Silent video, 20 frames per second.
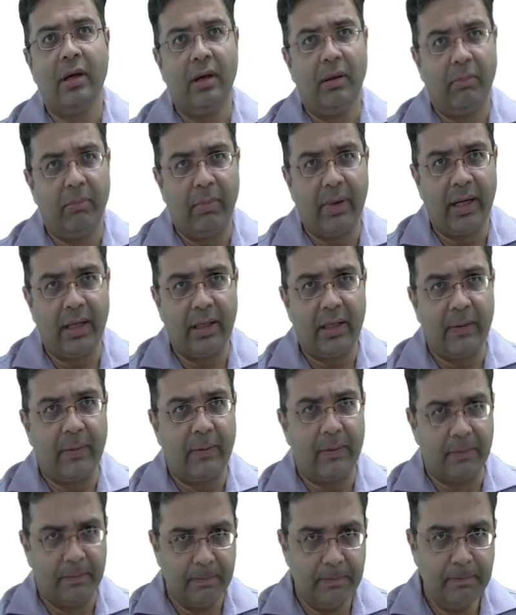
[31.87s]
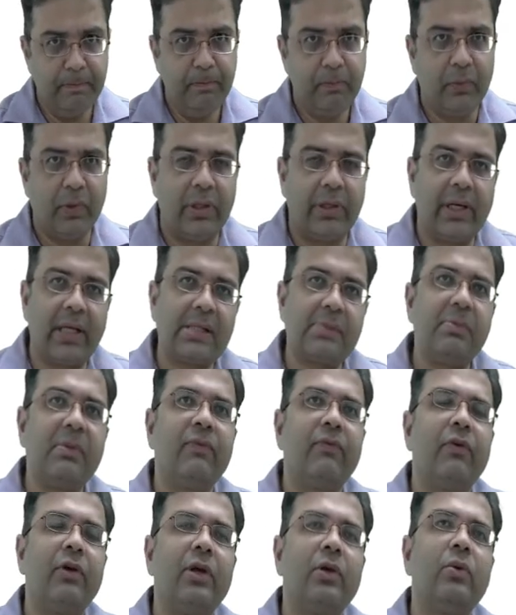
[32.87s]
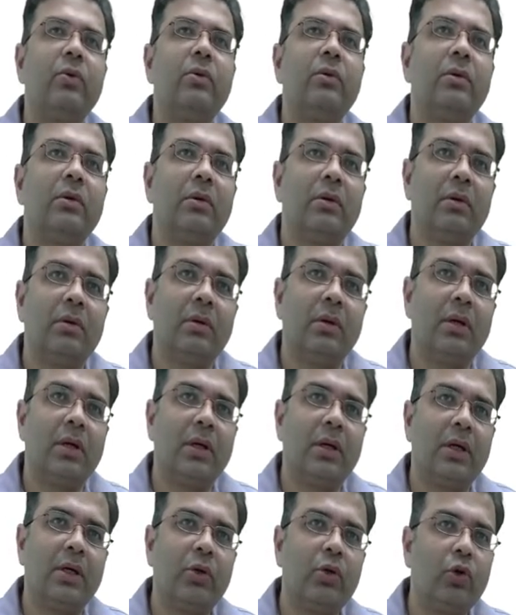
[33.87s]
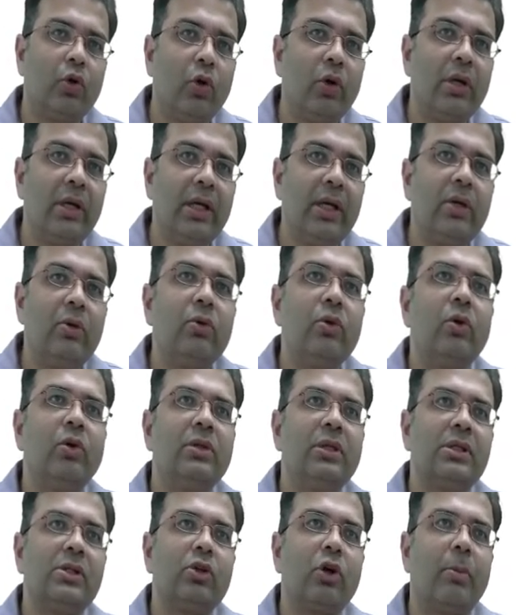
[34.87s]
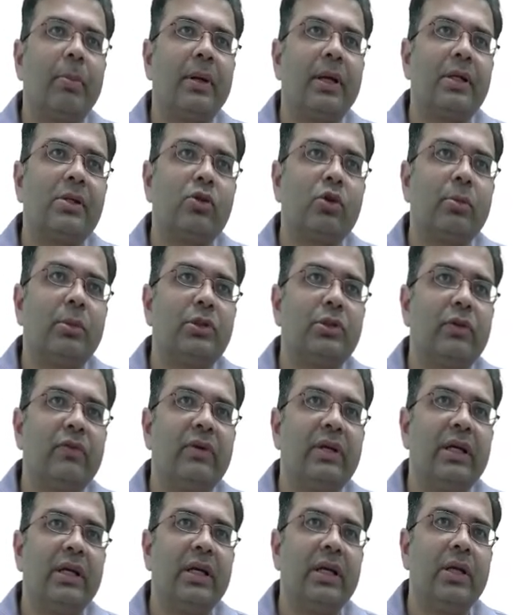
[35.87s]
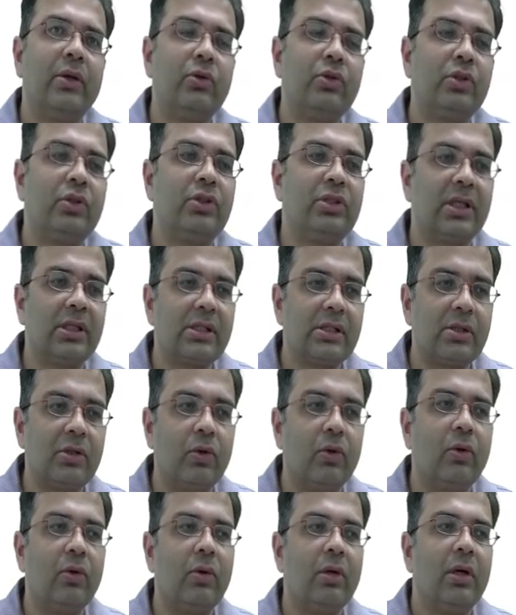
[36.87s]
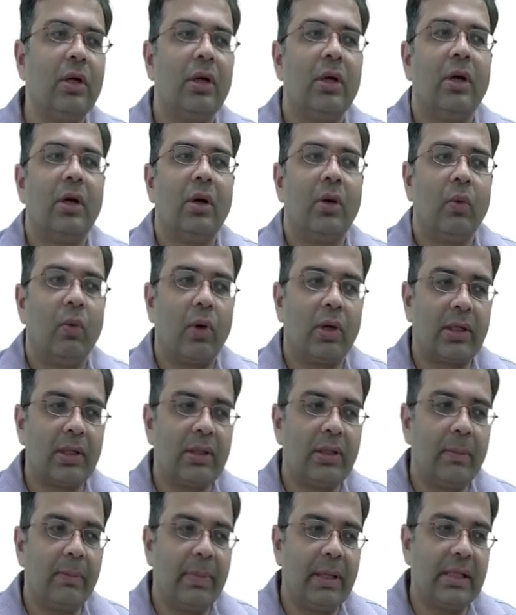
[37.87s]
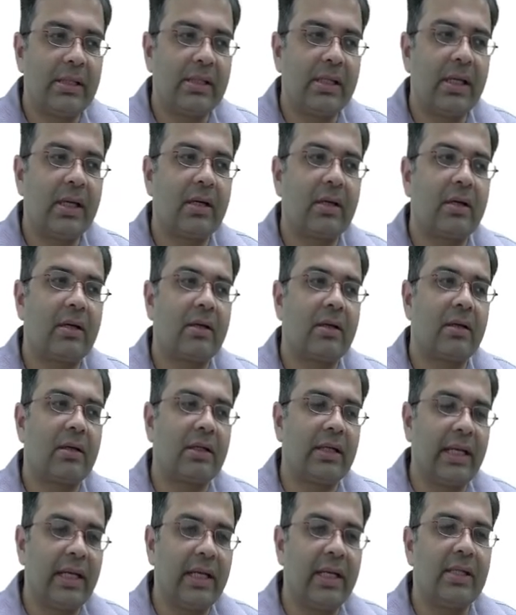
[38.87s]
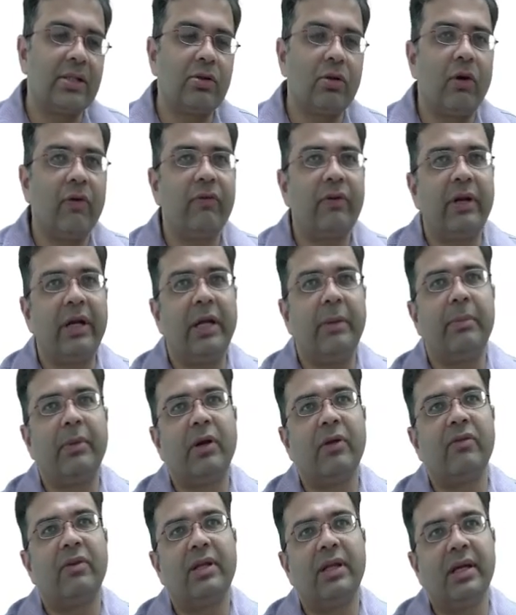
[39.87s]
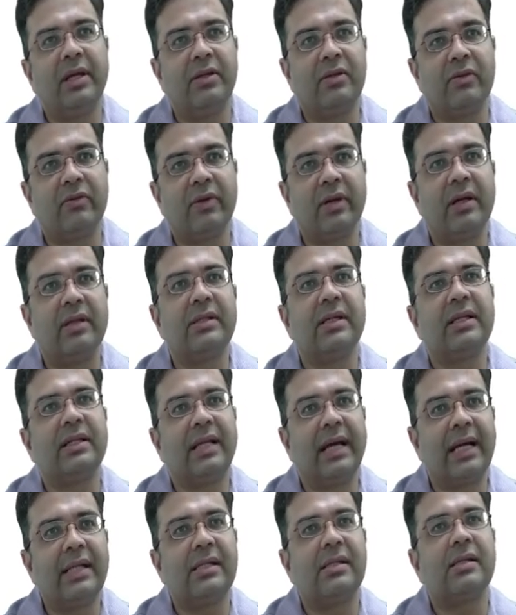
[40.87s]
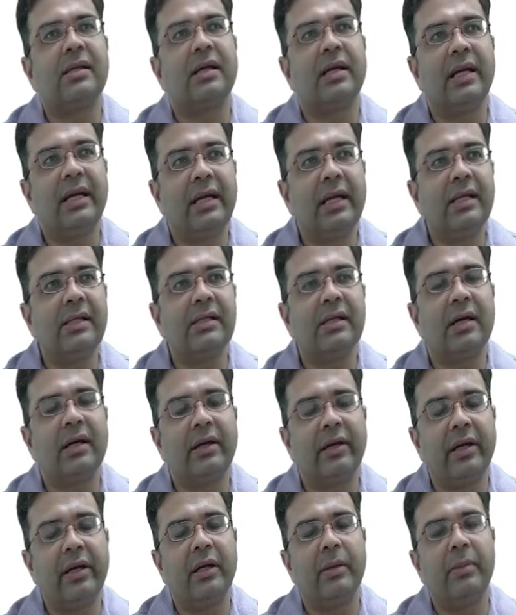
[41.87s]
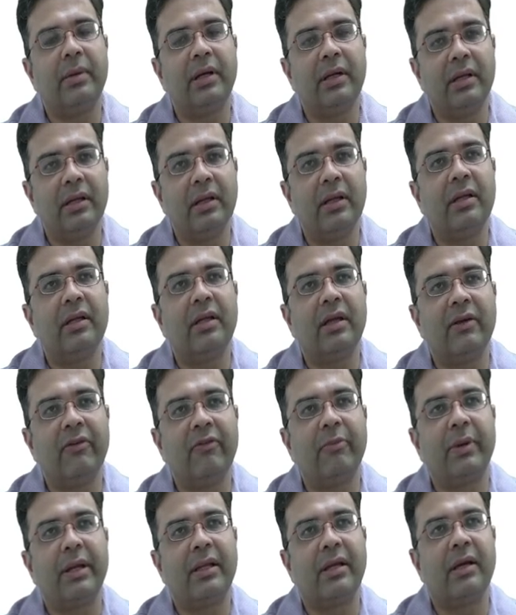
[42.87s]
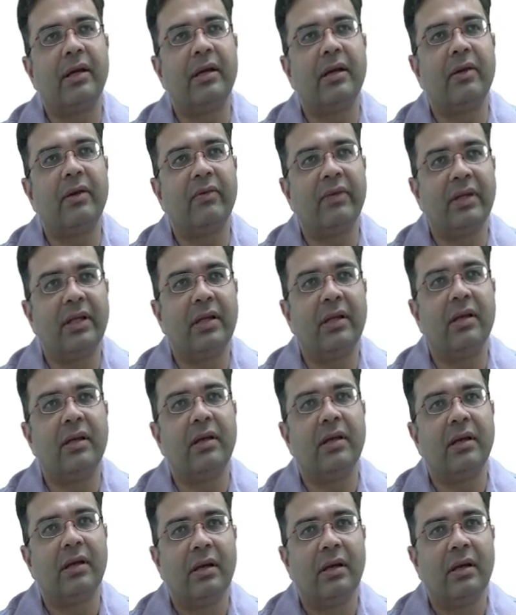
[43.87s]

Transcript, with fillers: but trust me, for you, uh, you don't need to know this topic in so much of detail. You should just know what are the basic tenets of treatment of ca esophagus, and that's it is a treatable disease if presented within